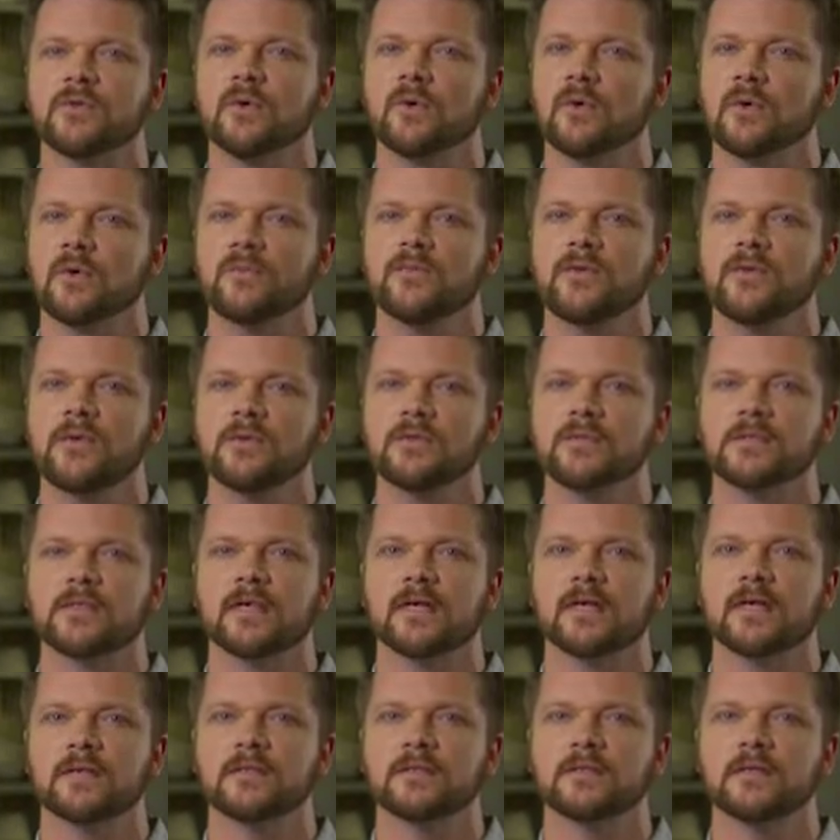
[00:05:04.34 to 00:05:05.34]
or fuse
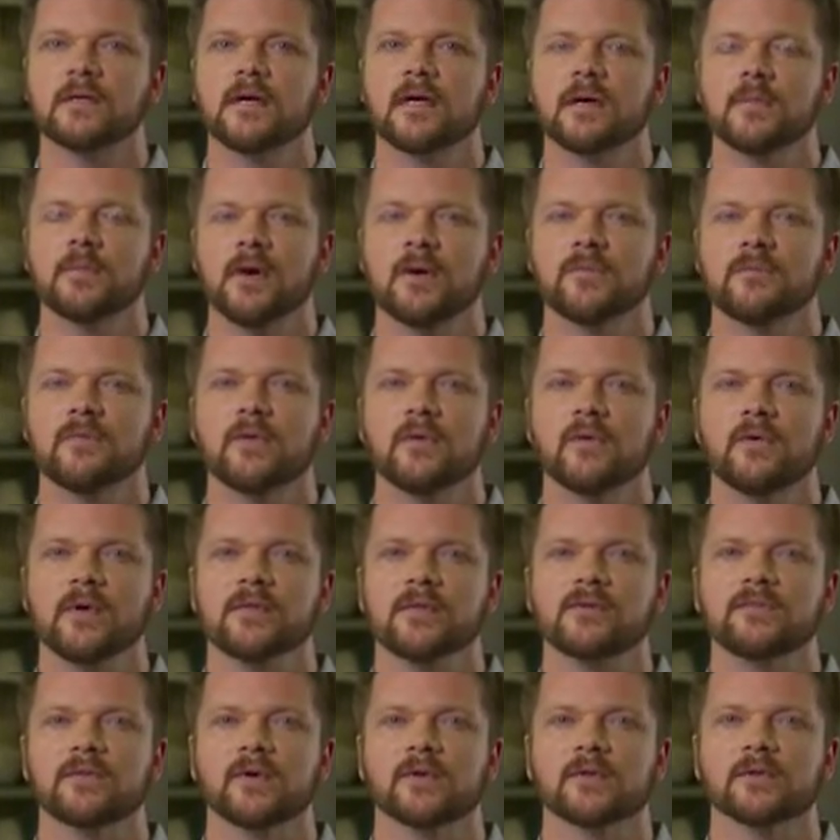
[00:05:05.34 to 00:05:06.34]
links above the
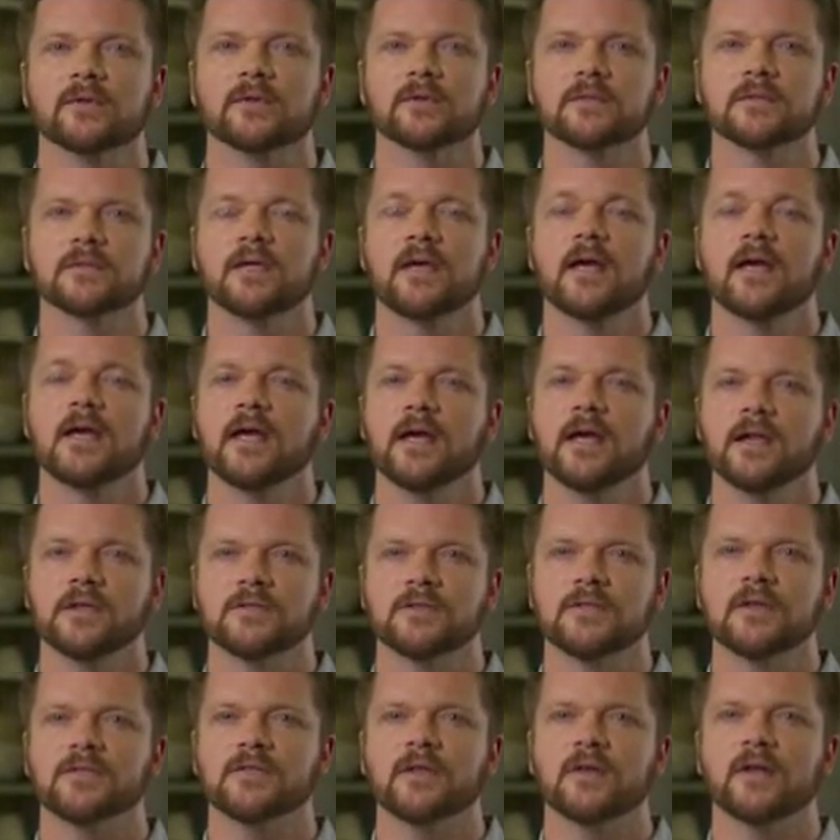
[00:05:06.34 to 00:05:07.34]
grease filters,
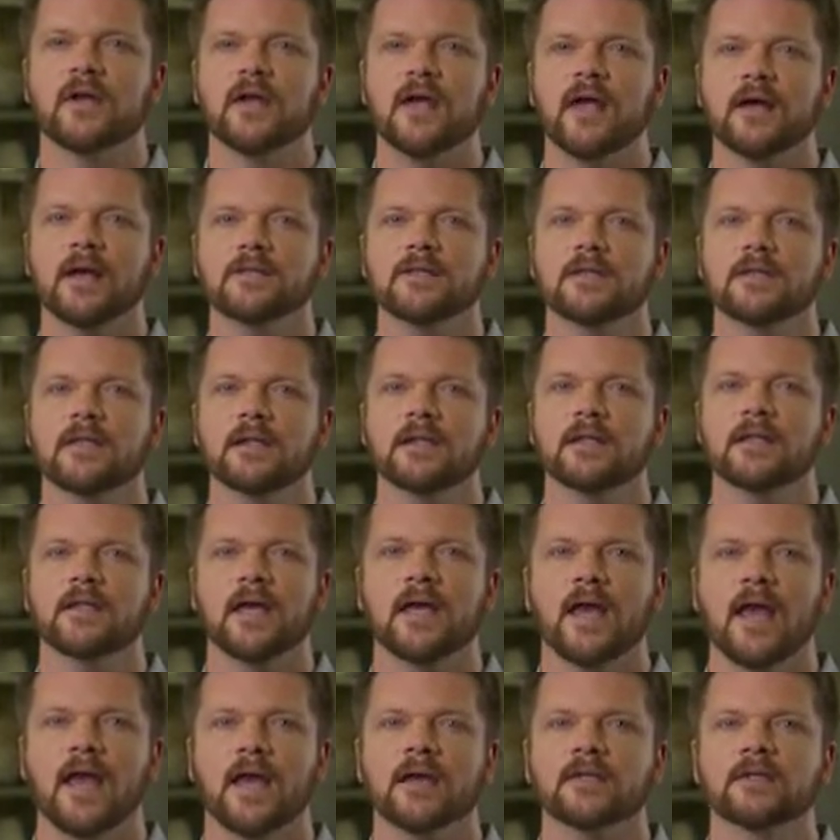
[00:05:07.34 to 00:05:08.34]
as this could
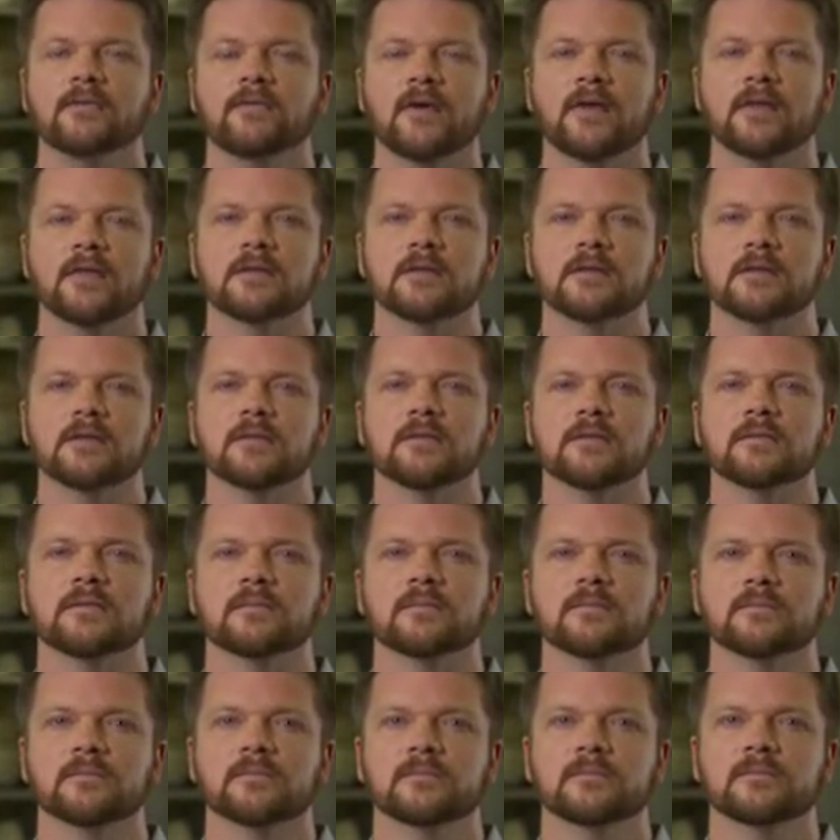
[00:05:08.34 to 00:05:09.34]
accidentally activate the system.